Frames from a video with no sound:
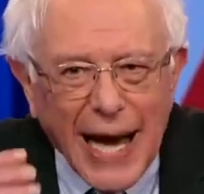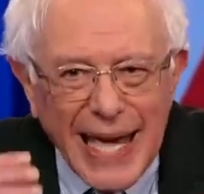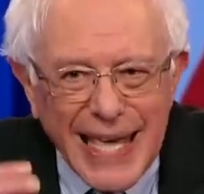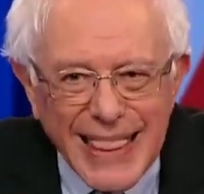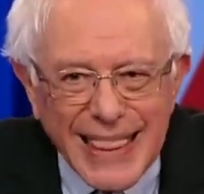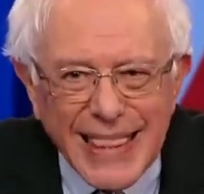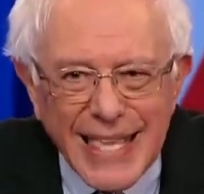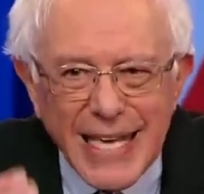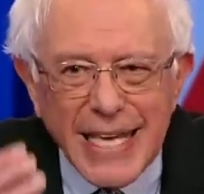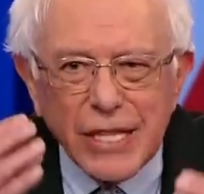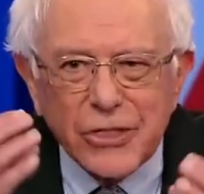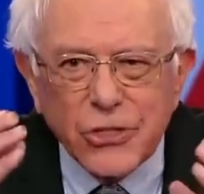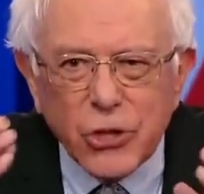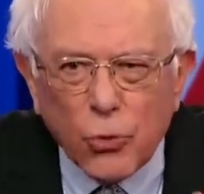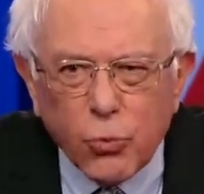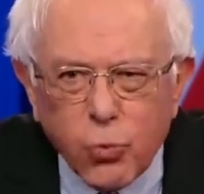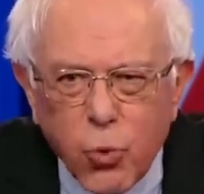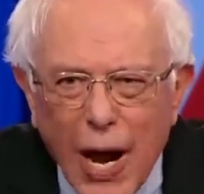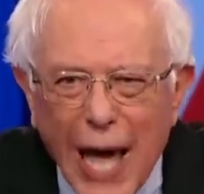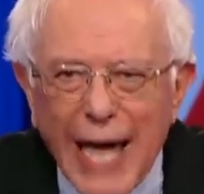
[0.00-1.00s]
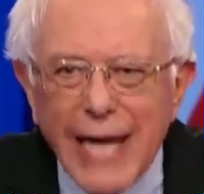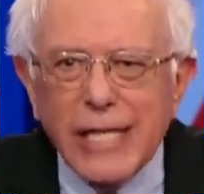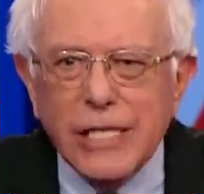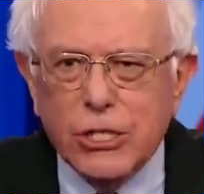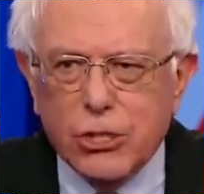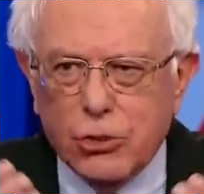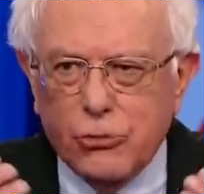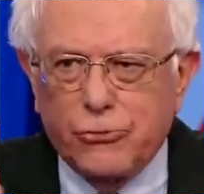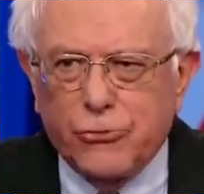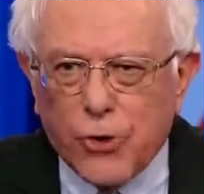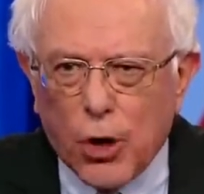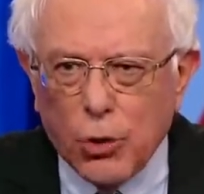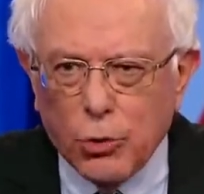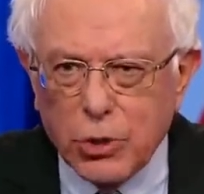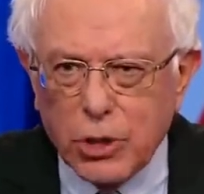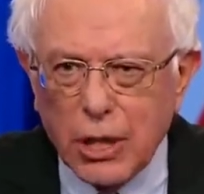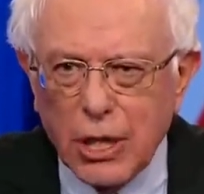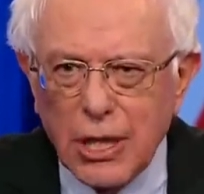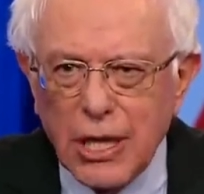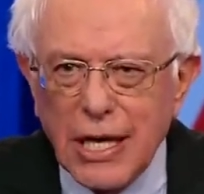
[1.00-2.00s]
I think the right to
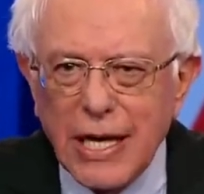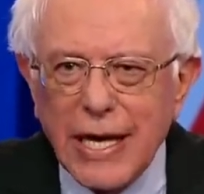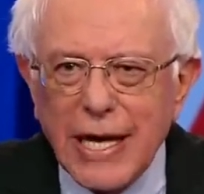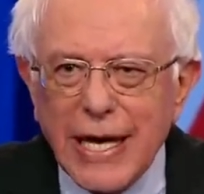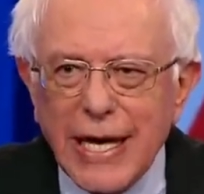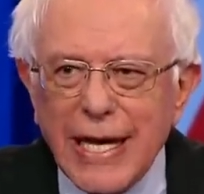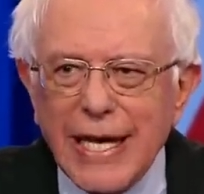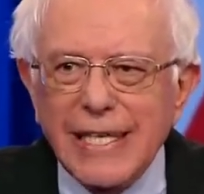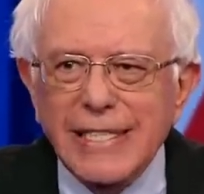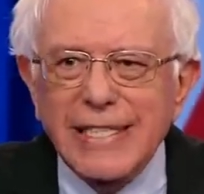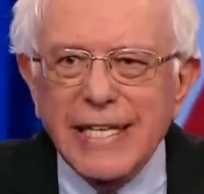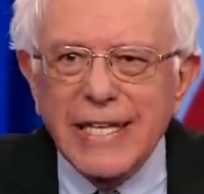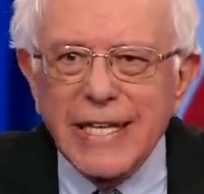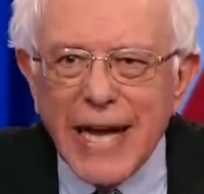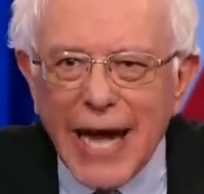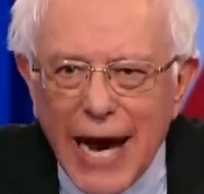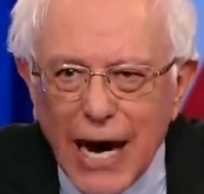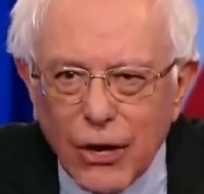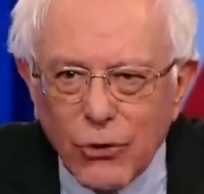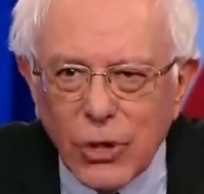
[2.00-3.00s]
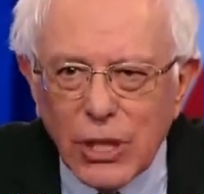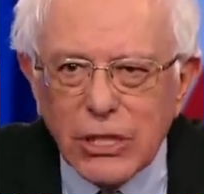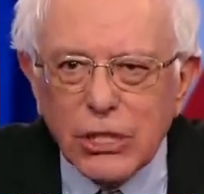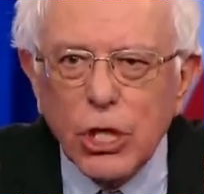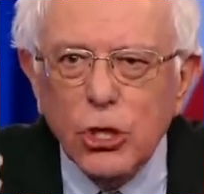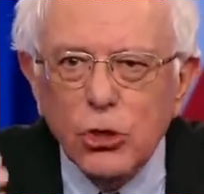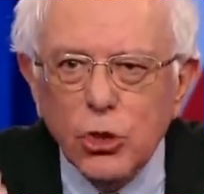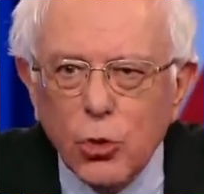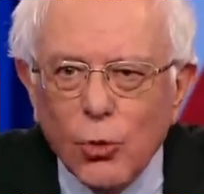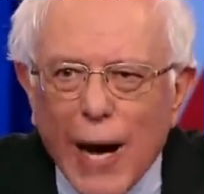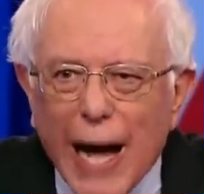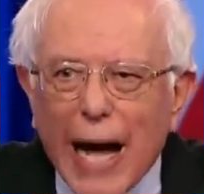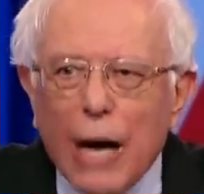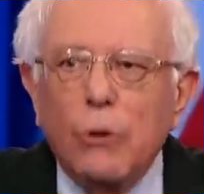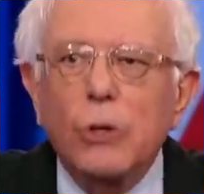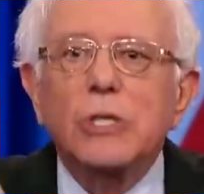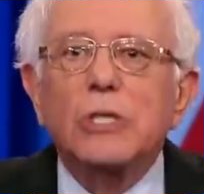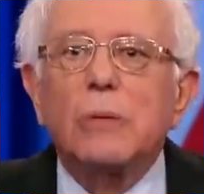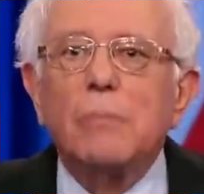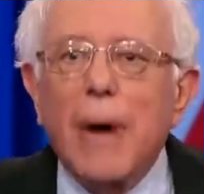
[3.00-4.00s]
vote is inherent to
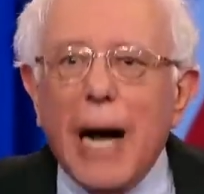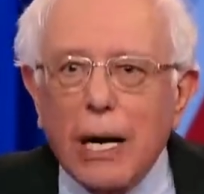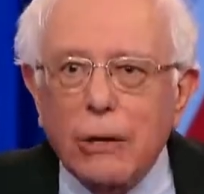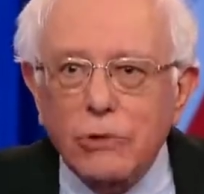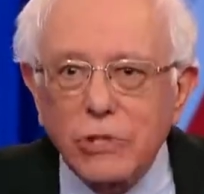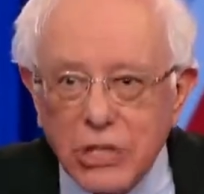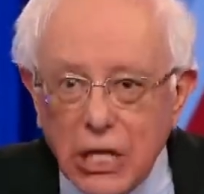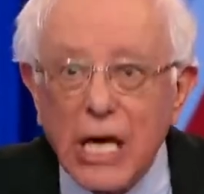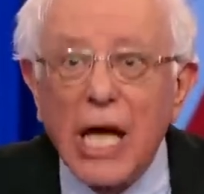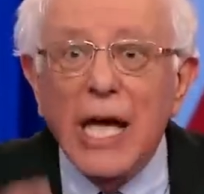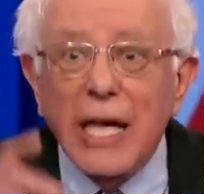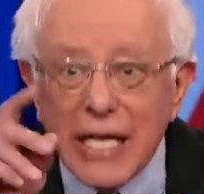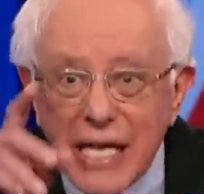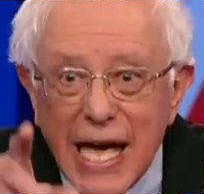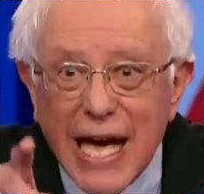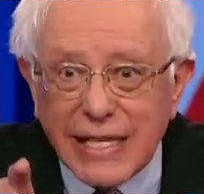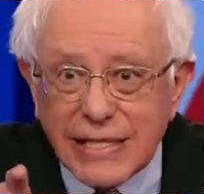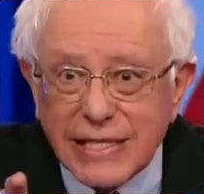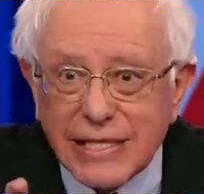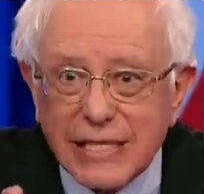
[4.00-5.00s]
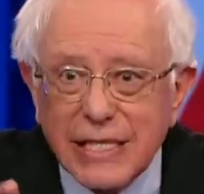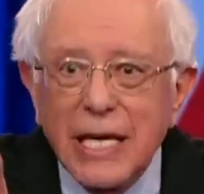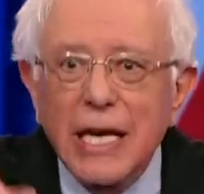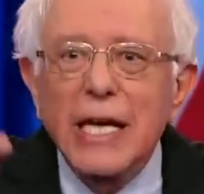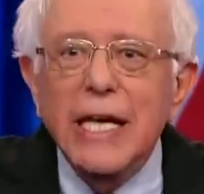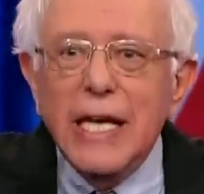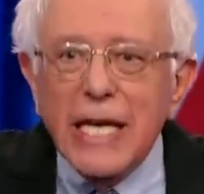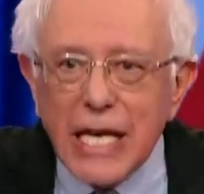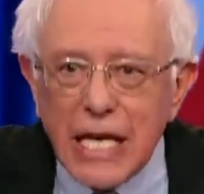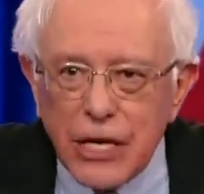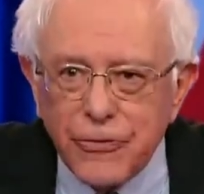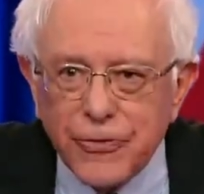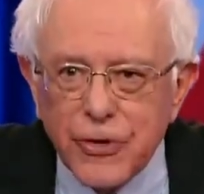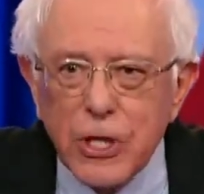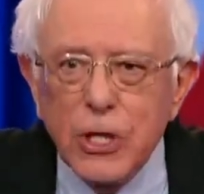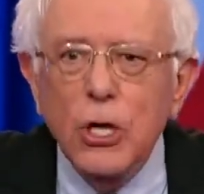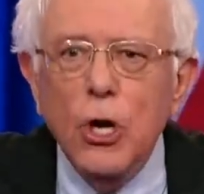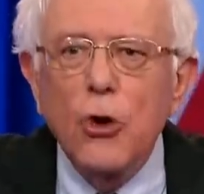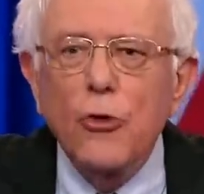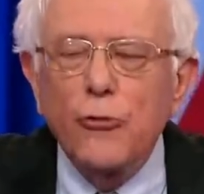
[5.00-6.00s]
our democracy. Yes,
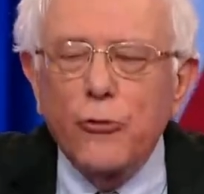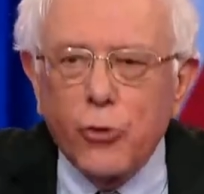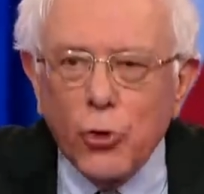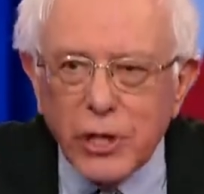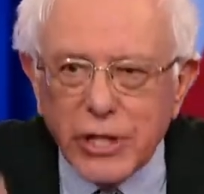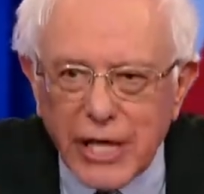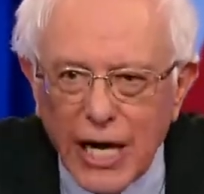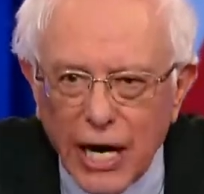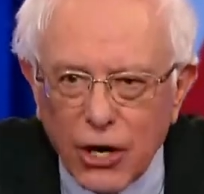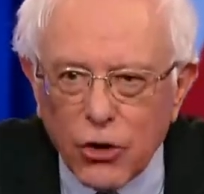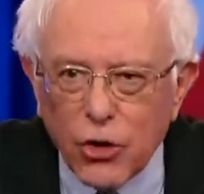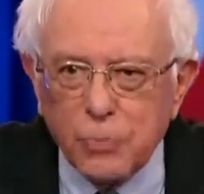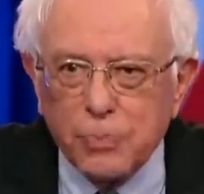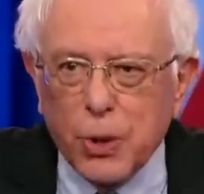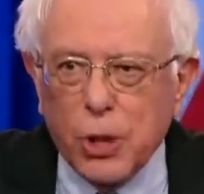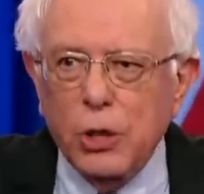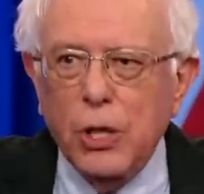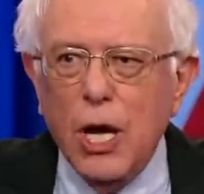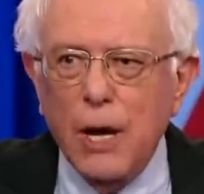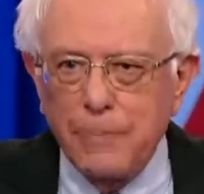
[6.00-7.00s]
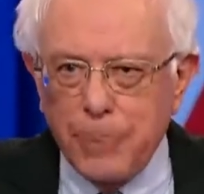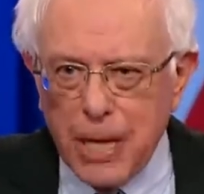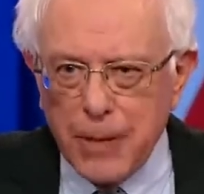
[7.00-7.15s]
even for terrible